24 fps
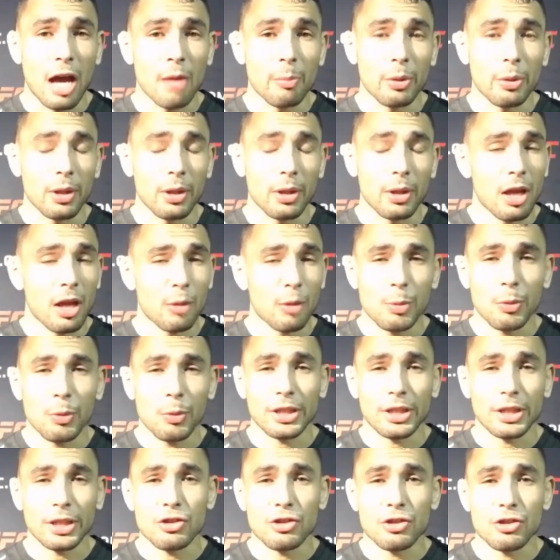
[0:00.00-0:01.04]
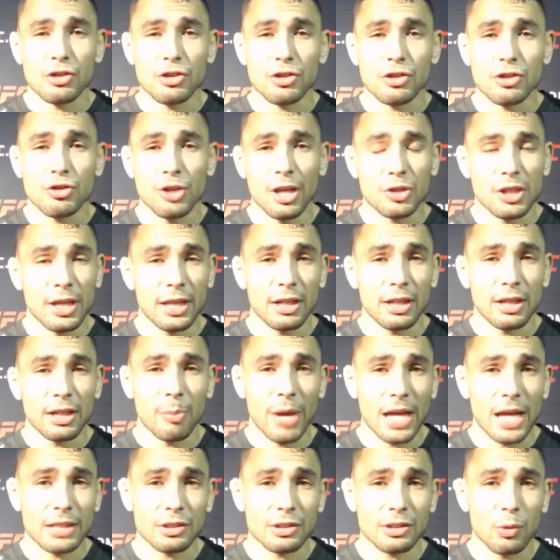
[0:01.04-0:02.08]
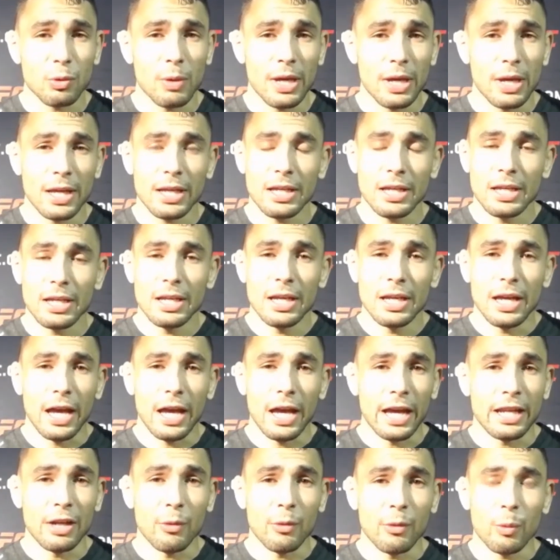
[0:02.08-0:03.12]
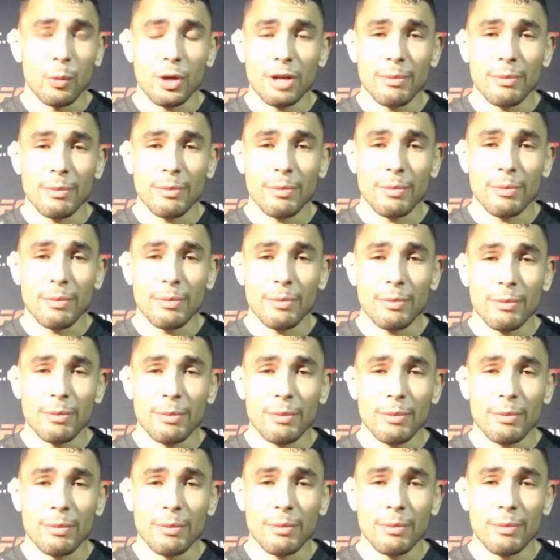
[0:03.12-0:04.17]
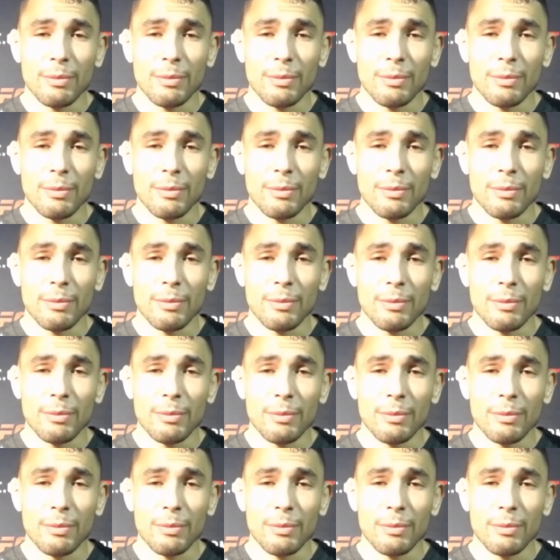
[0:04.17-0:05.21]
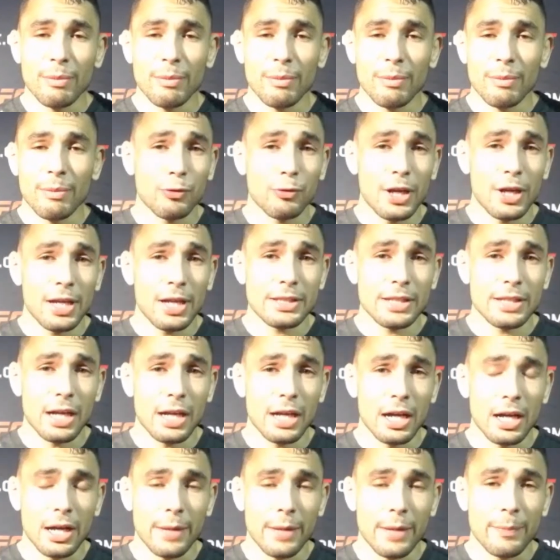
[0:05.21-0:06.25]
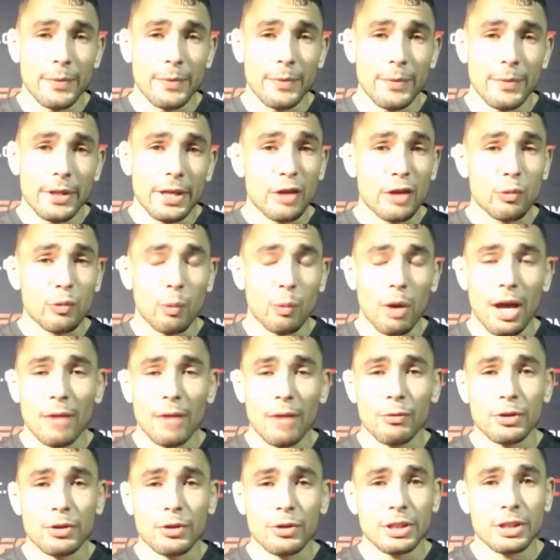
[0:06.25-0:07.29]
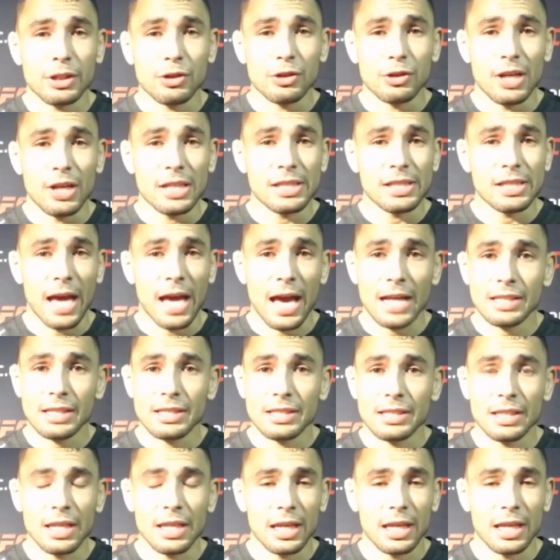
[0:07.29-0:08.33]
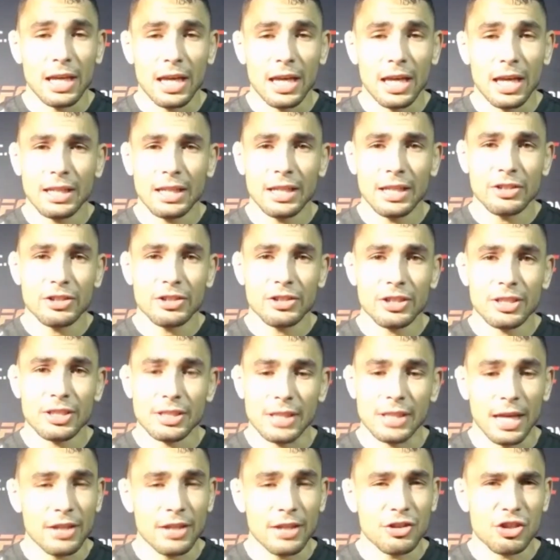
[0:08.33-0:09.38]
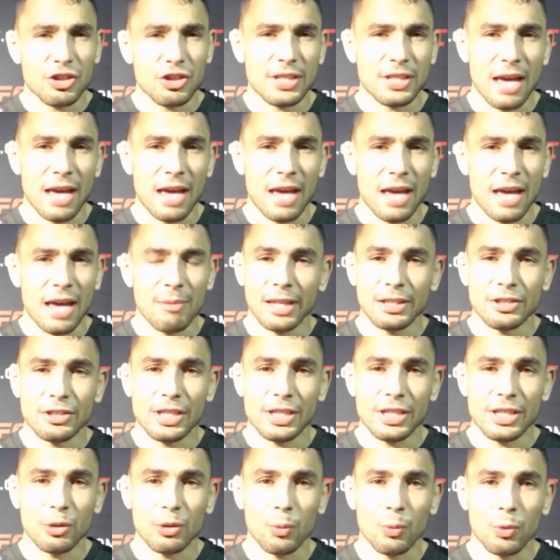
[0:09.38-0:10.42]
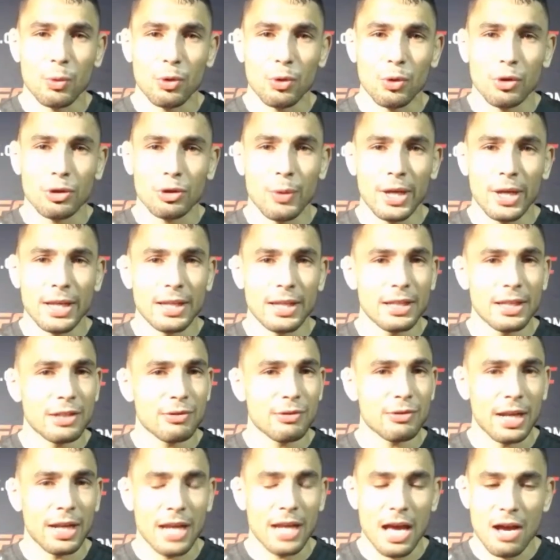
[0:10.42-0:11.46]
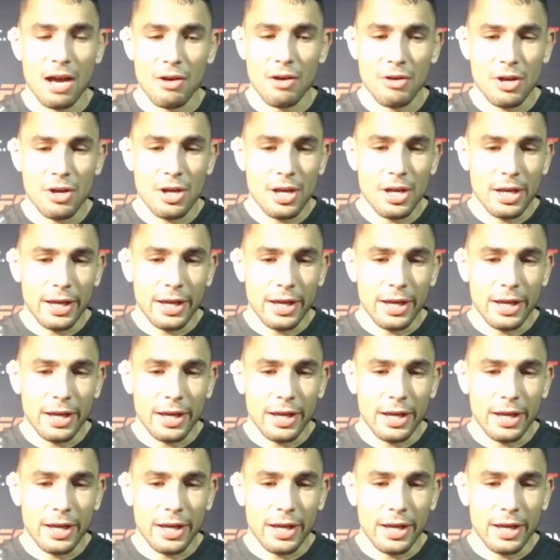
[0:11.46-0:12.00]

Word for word: help a lot of people at the gym, she ended up passing away. And then one of my one of my old sponsors, one of my old friends, uh, his wife was in a crazy accident, and it just it's just sad, man, seeing the world the way it is right now.